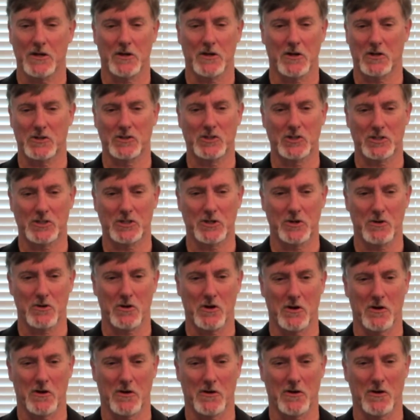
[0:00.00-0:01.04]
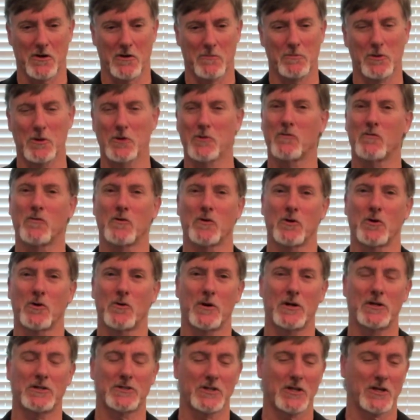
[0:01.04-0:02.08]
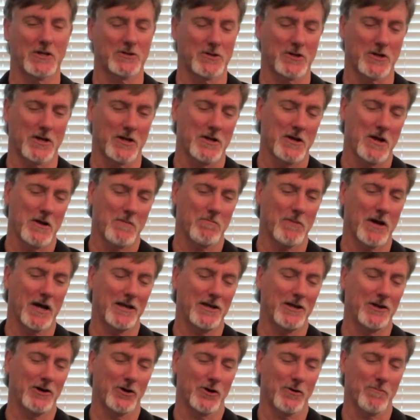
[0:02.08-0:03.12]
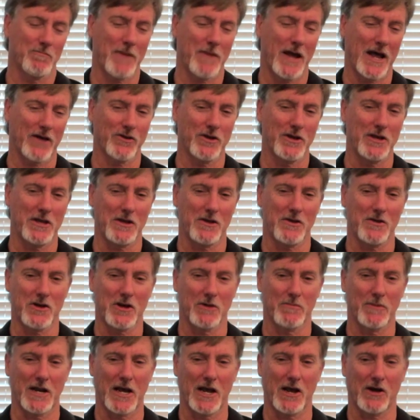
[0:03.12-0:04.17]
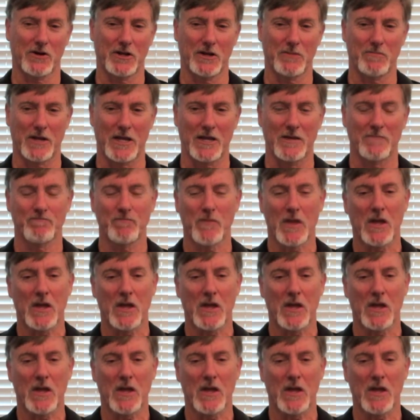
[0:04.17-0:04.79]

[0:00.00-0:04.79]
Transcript: Uh, just a, a, a, beautiful equation. That's a, my inner math geek coming out in me.